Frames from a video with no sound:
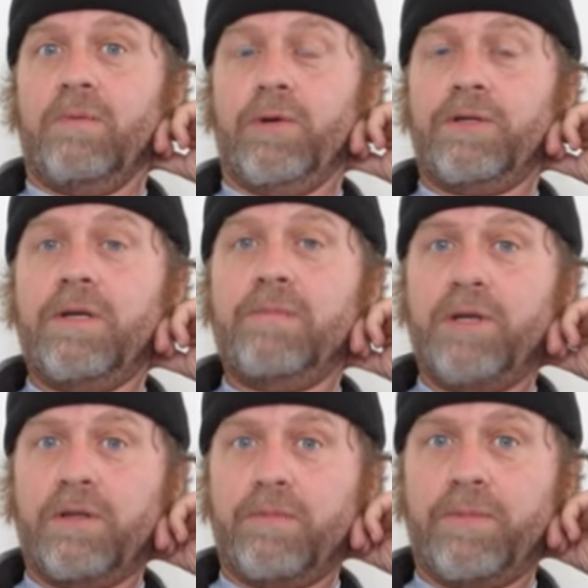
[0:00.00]
We're
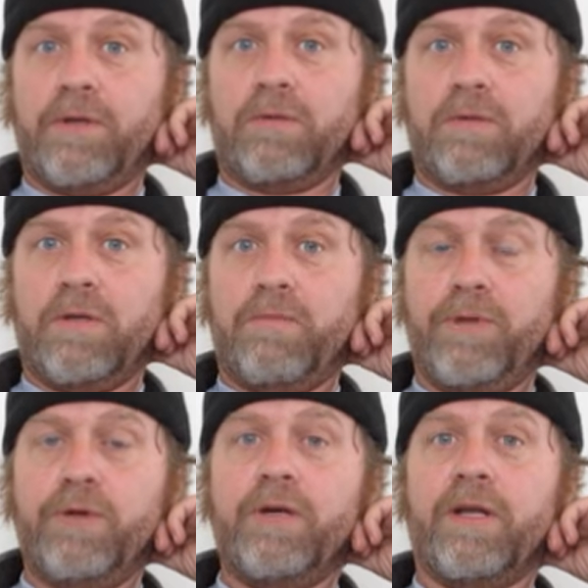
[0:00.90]
attempting to build
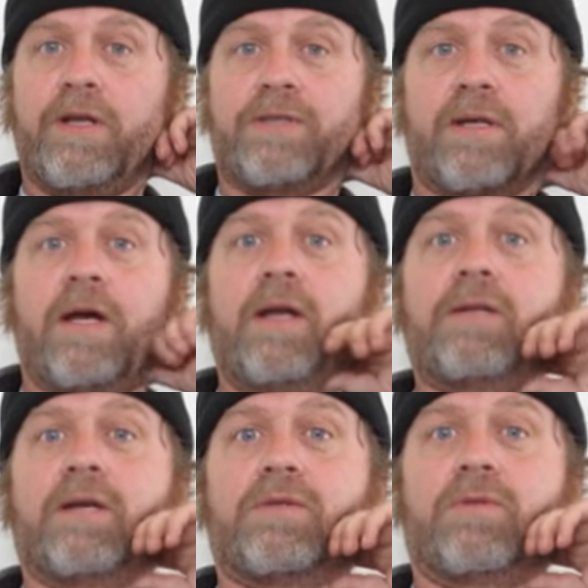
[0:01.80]
community as the
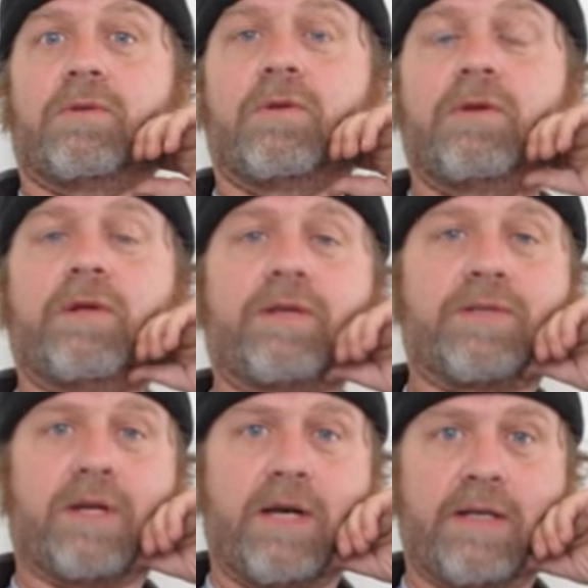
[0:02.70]
context for learning,
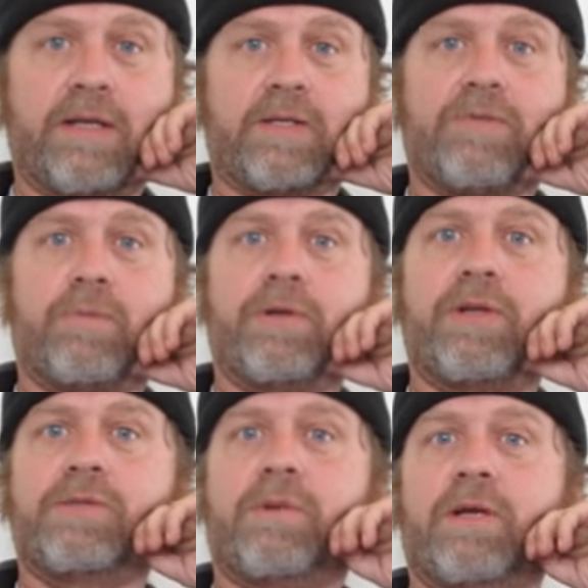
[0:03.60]
as the context for
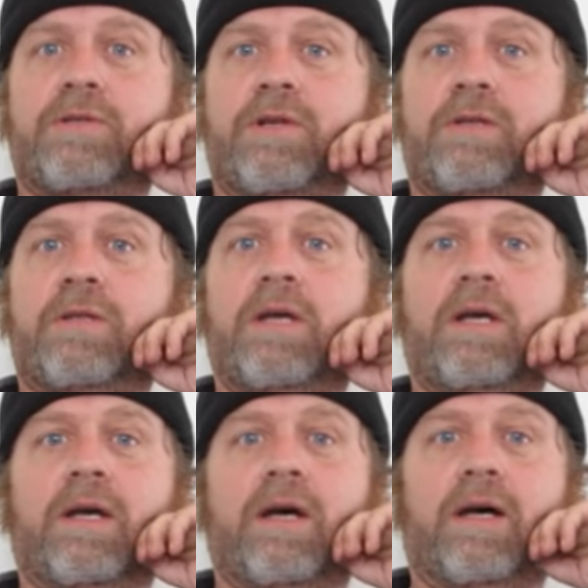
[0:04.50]
participation,
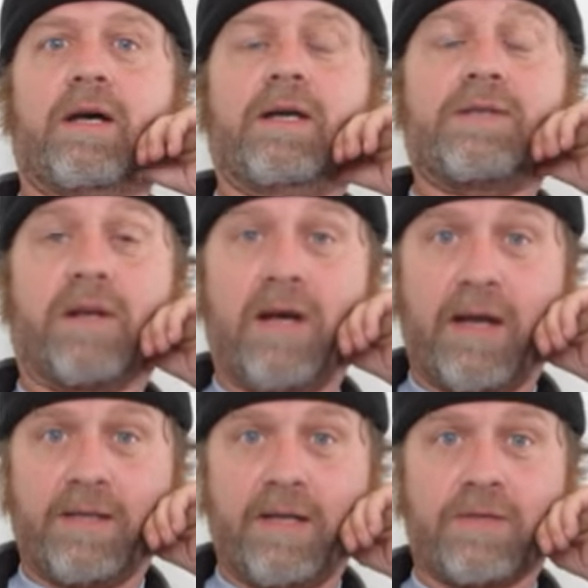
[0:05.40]
as the
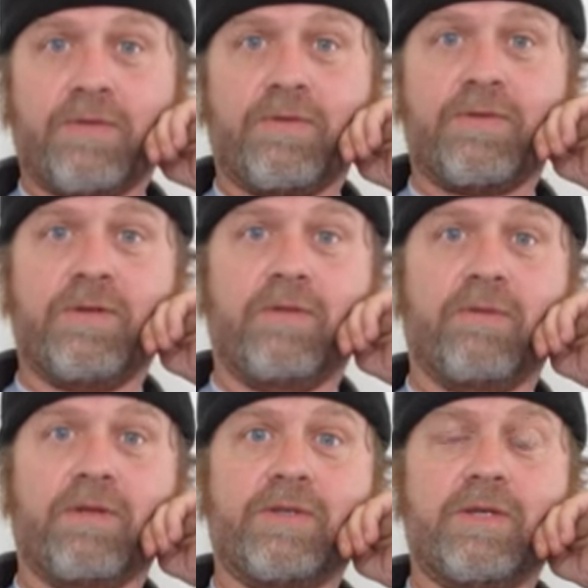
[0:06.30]
context for
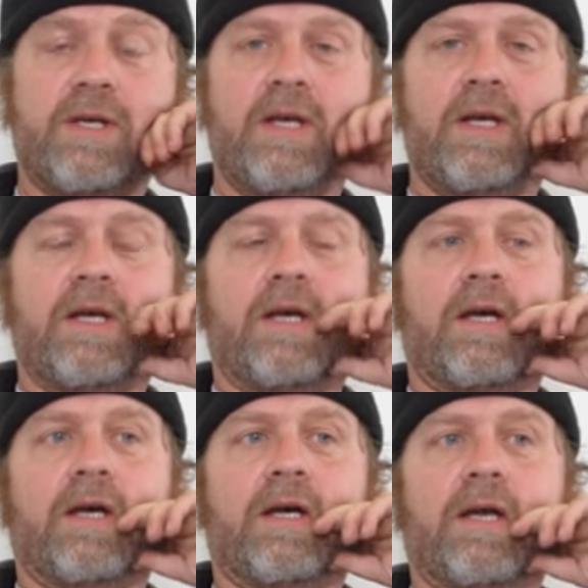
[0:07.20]
service.
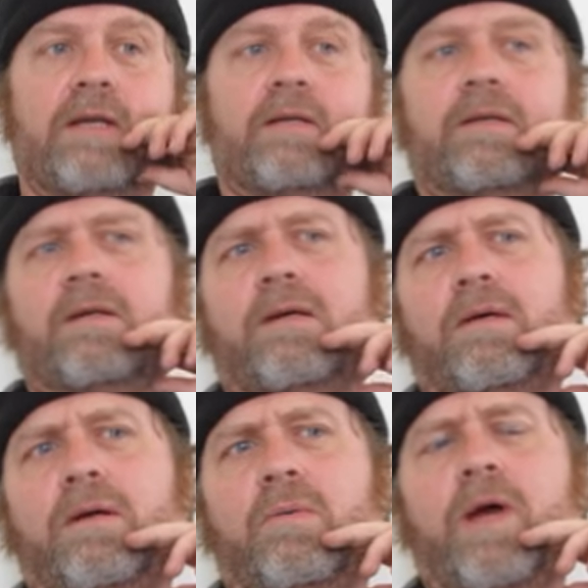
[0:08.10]
And
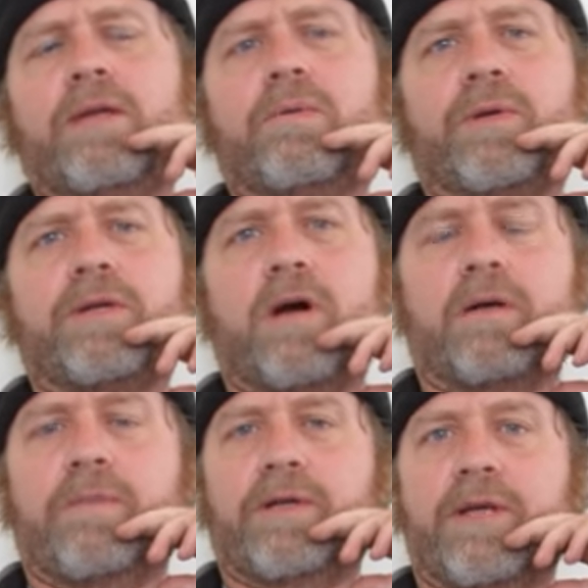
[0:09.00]
a way that we
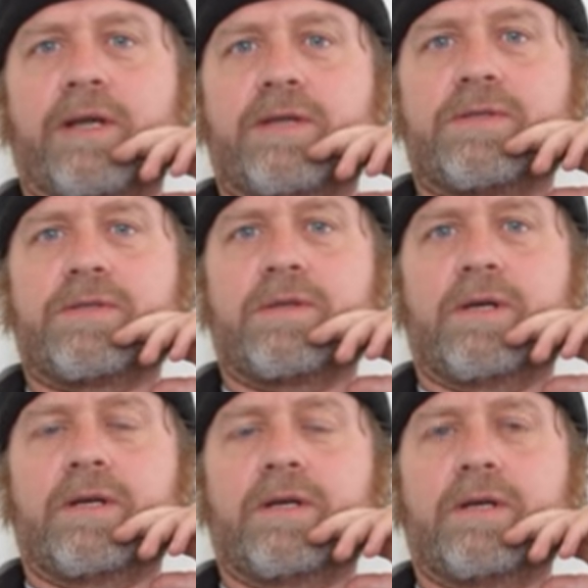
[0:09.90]
talk about that is
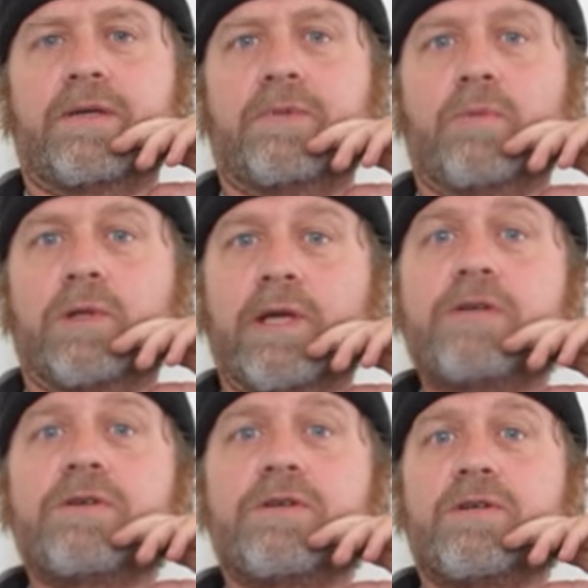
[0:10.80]
that
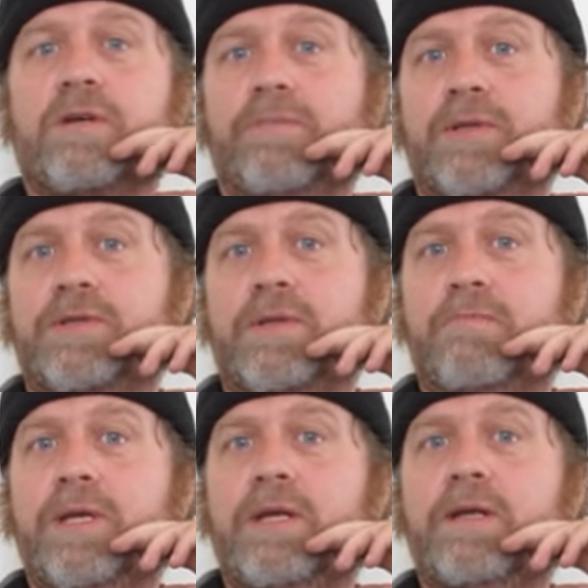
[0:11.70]
relationship is the
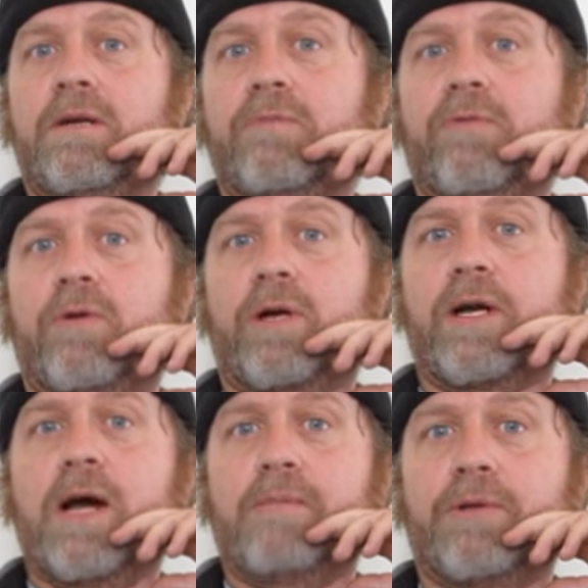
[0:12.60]
medium for
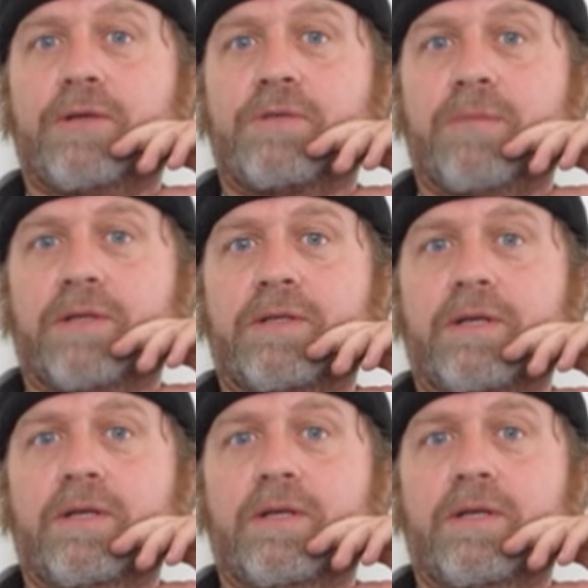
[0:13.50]
accomplishment.